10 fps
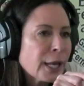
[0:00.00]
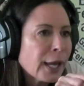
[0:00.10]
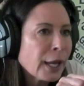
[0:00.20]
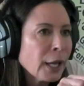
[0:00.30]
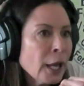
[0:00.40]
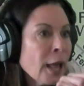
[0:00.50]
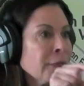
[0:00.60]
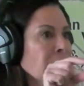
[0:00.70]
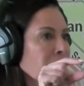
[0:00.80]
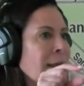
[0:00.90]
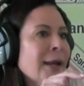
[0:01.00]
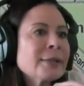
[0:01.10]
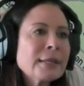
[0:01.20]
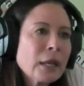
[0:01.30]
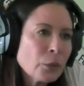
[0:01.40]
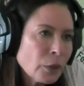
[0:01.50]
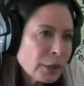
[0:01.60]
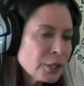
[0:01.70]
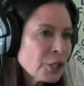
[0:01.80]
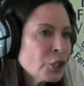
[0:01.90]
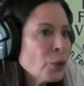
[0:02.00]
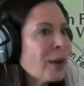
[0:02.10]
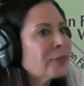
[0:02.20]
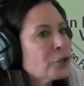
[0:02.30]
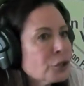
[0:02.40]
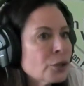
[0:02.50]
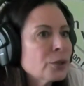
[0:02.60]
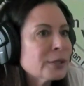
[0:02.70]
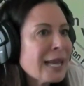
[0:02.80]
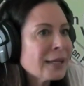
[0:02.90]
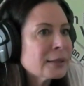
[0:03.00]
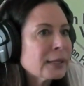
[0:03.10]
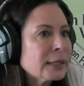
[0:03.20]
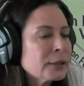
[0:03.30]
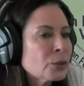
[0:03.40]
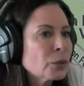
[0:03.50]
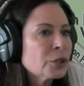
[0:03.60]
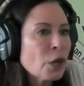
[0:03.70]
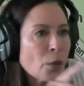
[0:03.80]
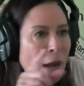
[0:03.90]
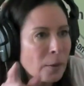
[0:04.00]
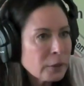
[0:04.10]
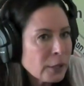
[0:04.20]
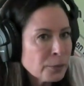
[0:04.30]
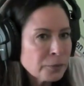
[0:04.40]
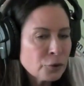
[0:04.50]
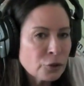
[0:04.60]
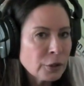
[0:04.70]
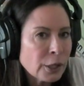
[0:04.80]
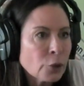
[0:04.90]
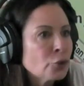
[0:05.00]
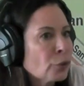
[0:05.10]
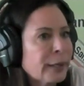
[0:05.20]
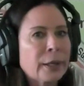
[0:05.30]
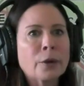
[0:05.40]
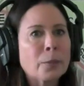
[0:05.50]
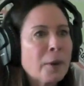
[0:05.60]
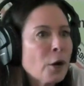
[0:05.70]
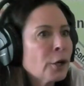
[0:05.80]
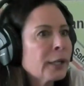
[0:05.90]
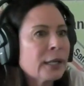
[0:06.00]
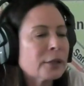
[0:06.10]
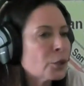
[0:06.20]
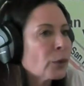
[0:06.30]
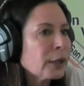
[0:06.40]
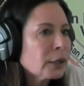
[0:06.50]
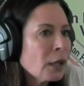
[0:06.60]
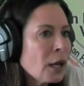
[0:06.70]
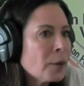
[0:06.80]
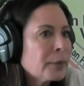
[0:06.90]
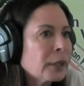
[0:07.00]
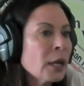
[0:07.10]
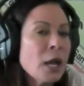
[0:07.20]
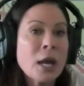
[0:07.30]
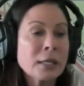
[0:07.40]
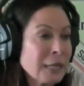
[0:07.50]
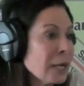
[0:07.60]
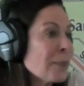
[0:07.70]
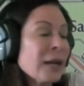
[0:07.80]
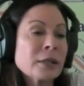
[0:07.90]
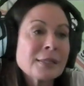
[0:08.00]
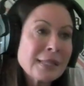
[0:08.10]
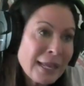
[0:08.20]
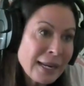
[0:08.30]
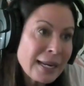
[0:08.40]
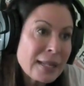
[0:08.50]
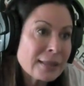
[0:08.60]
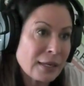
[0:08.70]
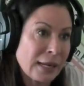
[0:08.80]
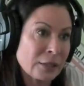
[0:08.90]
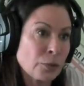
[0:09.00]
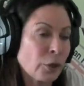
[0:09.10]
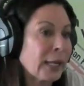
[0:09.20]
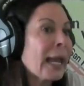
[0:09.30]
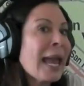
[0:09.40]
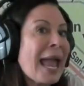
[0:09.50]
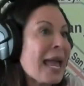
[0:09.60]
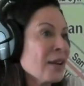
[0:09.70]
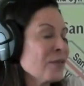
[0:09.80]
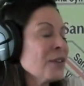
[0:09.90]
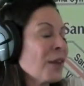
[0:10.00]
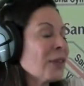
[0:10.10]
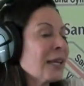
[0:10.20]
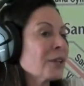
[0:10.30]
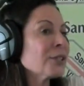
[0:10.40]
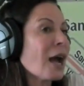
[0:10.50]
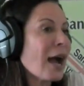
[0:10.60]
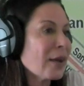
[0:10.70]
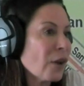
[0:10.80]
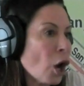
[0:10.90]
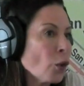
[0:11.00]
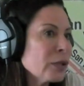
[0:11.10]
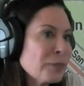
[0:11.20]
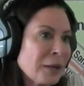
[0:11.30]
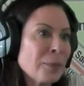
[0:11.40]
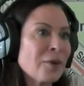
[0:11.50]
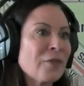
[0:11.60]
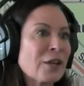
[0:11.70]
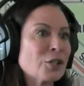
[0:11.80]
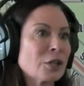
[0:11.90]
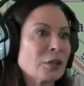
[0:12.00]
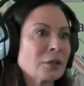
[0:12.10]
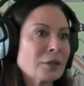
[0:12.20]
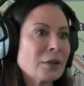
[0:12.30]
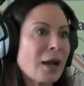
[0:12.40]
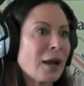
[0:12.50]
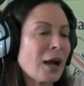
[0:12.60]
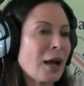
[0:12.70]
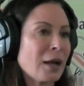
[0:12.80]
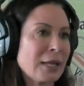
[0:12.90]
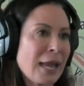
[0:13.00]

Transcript: day. The last thing I wanted to do after 2 sex scenes was go out and, you know, drink or party to a club, and because I had to be on set at 8 the next morning. And if nothing else, I have always been a professional. Wow, that's great.